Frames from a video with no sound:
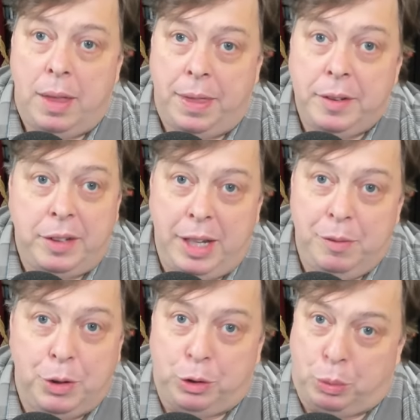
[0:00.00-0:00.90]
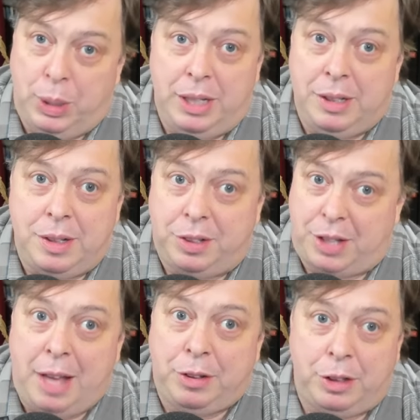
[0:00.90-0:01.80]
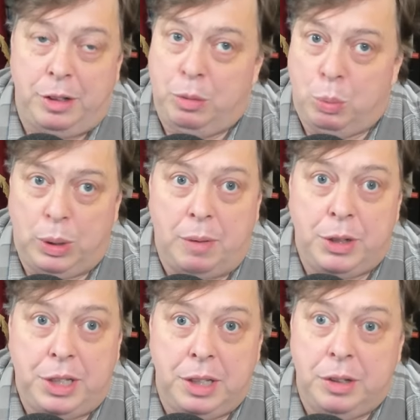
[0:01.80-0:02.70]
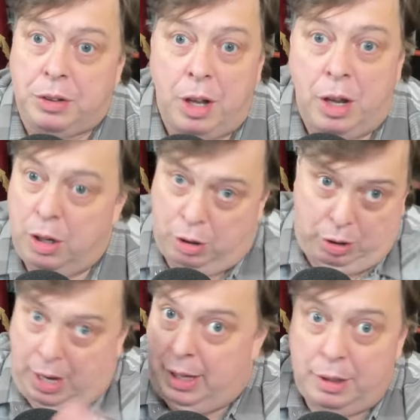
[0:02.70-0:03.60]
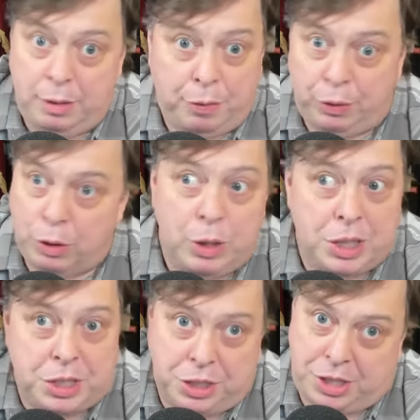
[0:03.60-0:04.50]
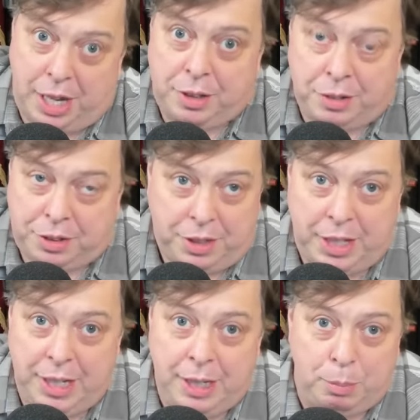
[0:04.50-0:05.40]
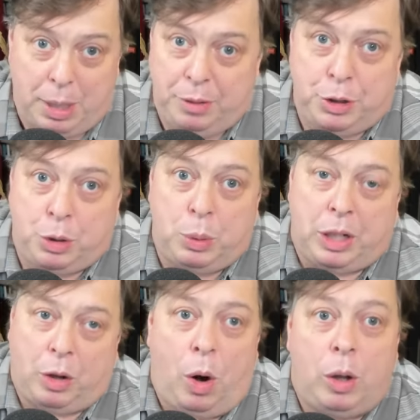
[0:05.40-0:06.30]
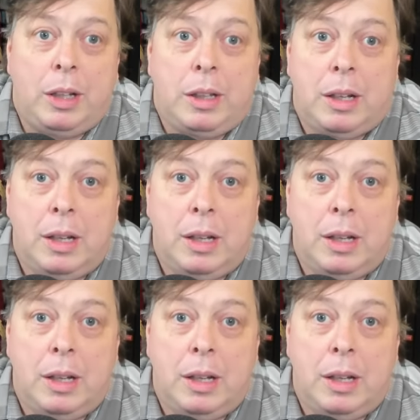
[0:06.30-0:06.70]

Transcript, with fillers: This evil twin, assassin, whatever she is, her hand flourish stance thingy, not even sure what to call it,